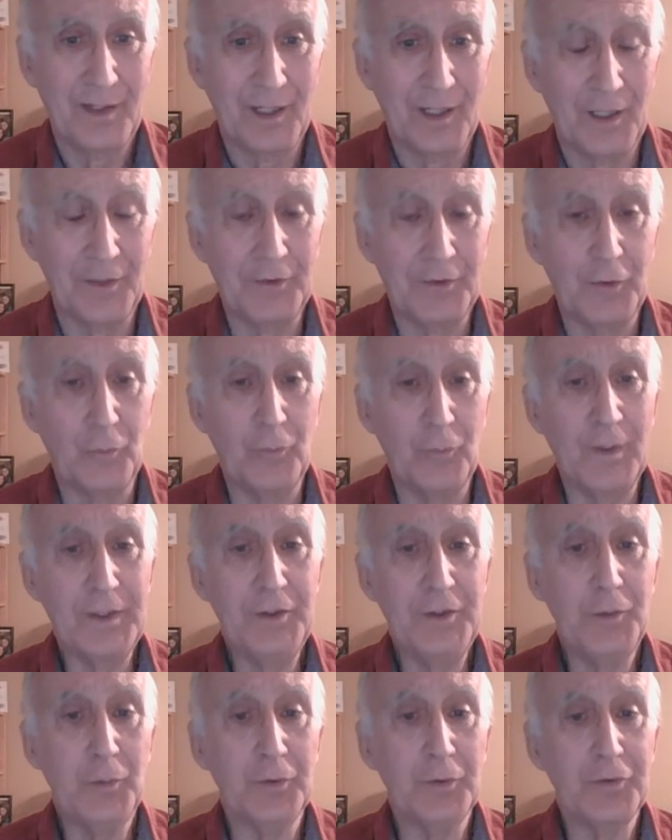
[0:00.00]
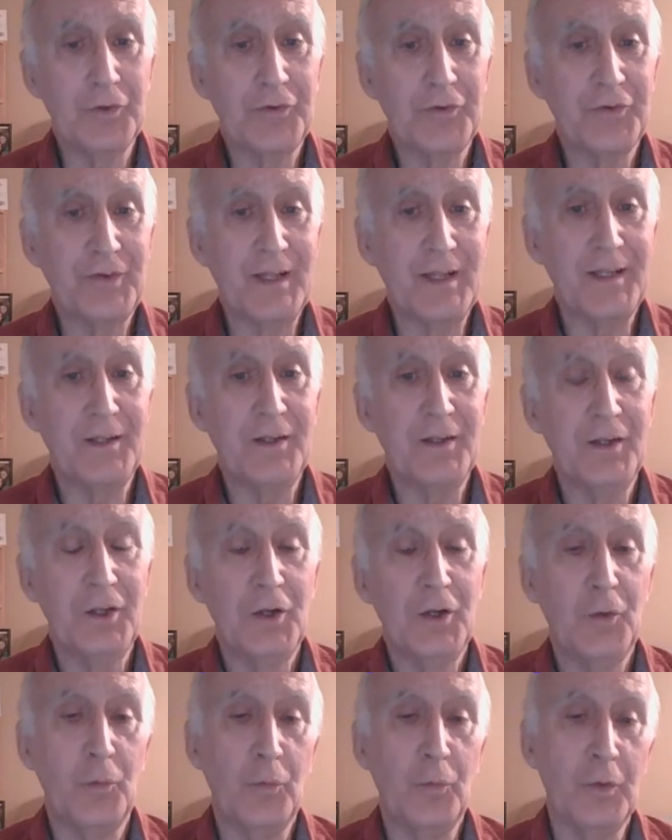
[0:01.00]
And when you understand
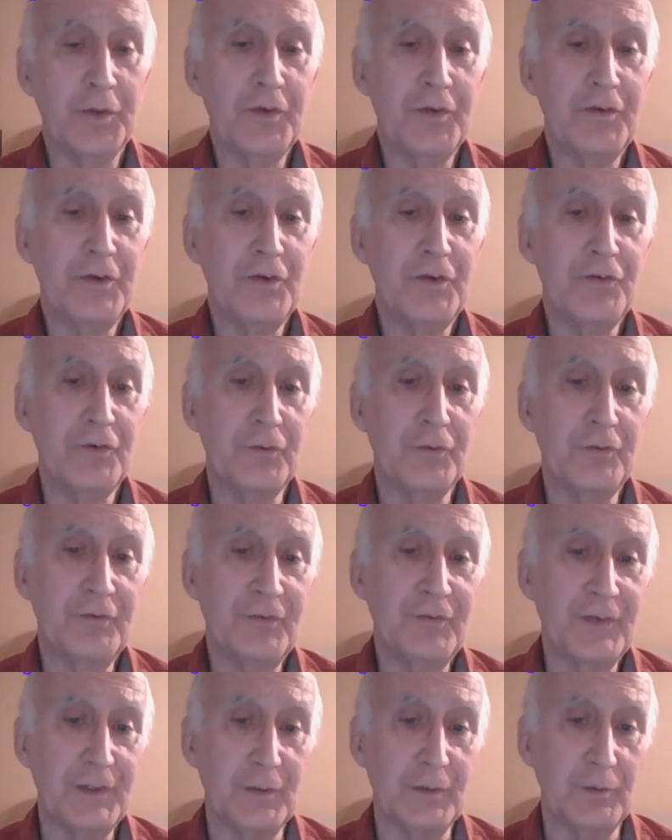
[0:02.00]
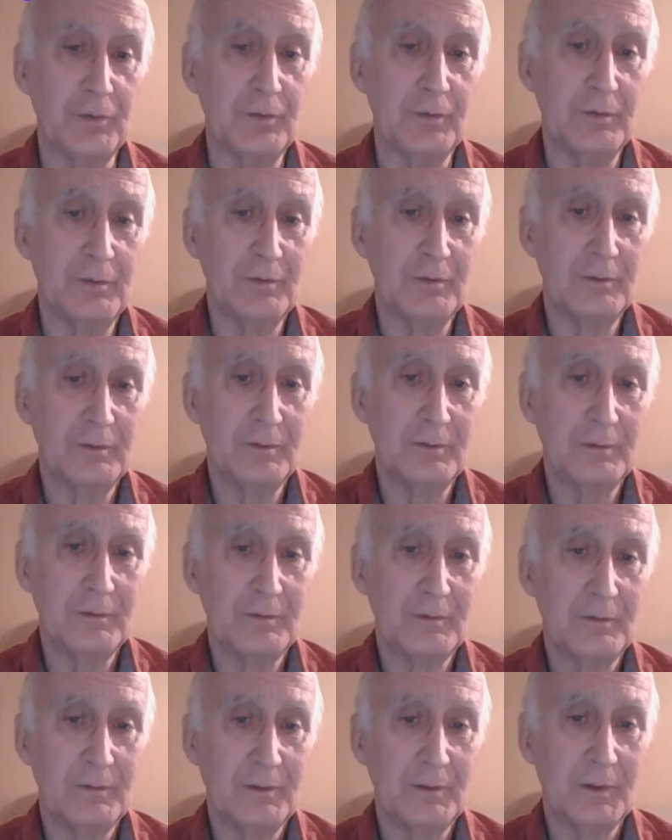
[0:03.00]
what it is you feel,
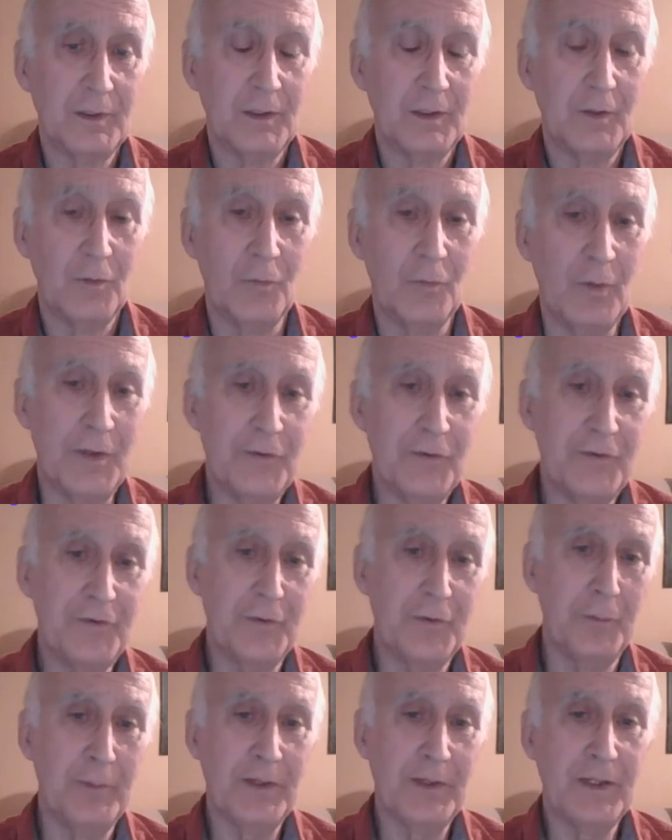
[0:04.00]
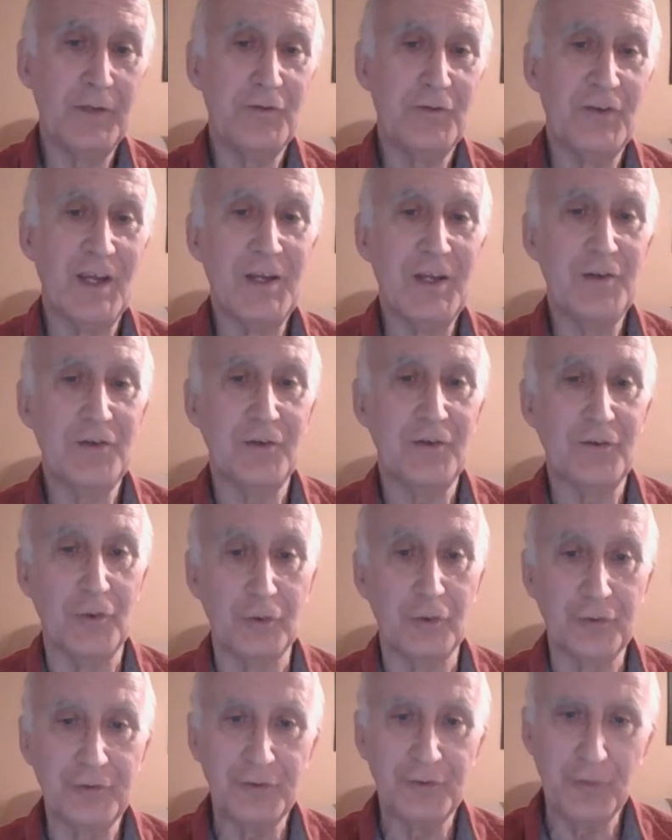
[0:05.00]
when somebody changes
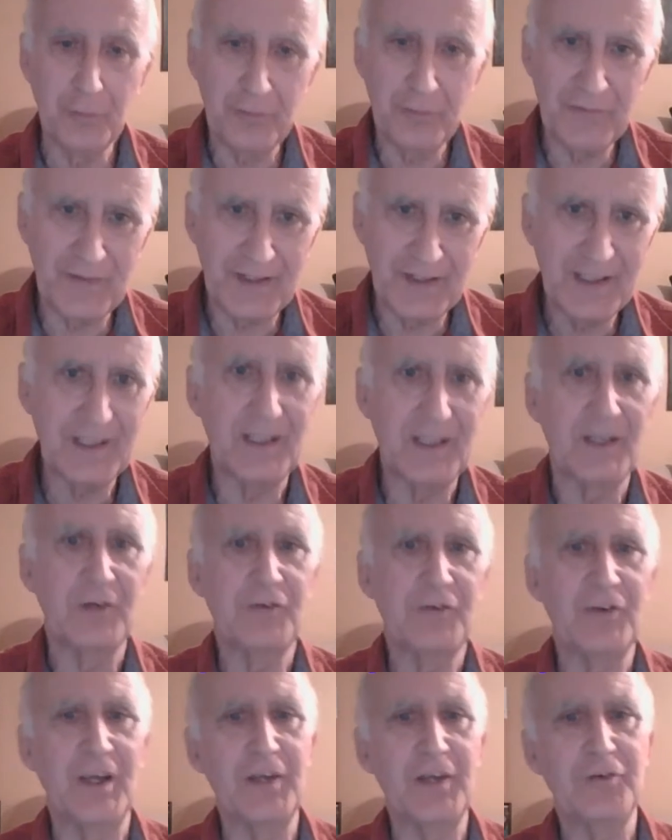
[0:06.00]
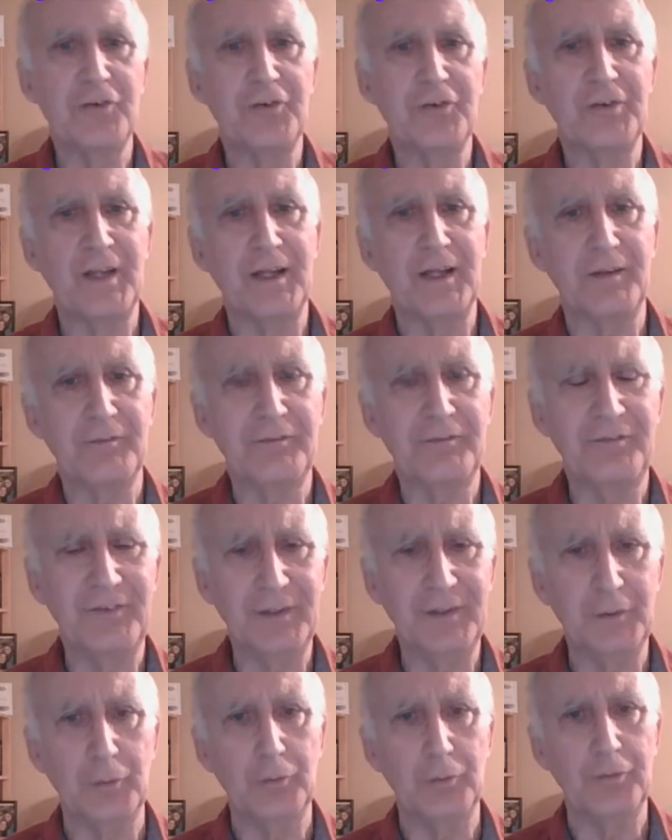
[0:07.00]
or something changes that
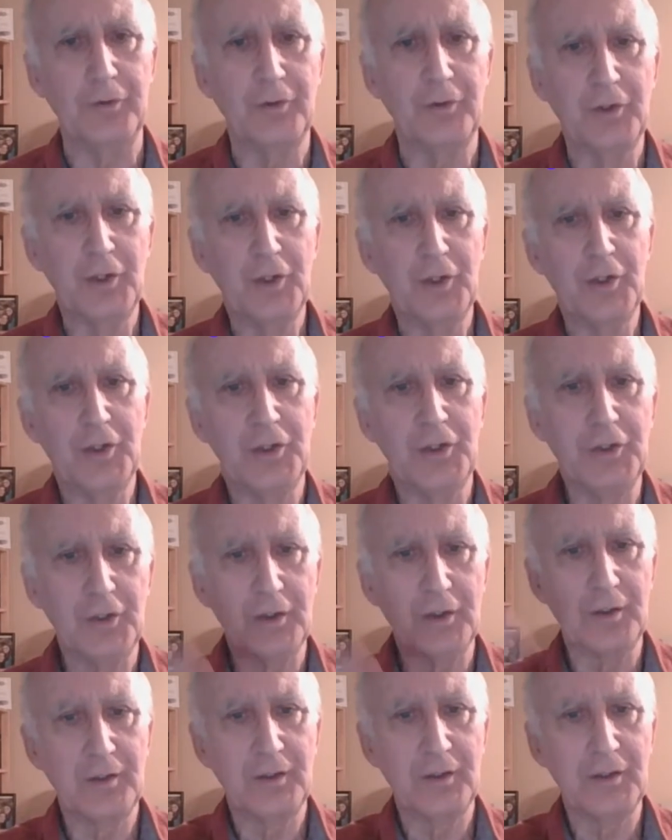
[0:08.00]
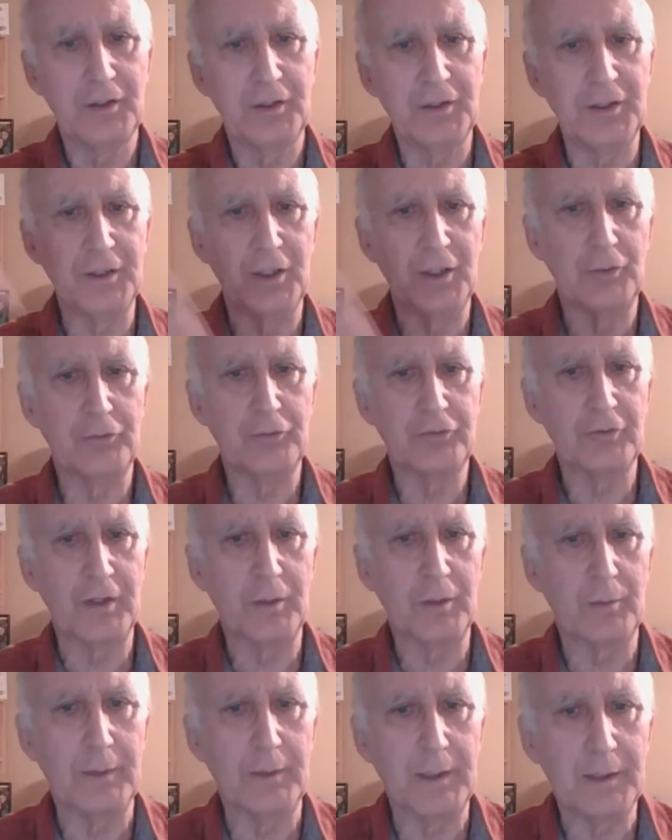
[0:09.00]
field, you know
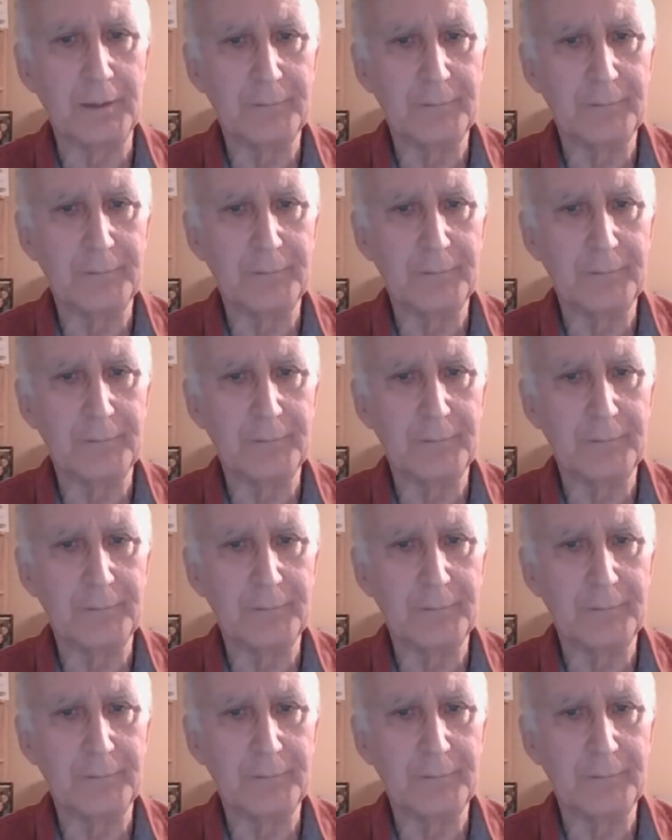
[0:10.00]
straight away.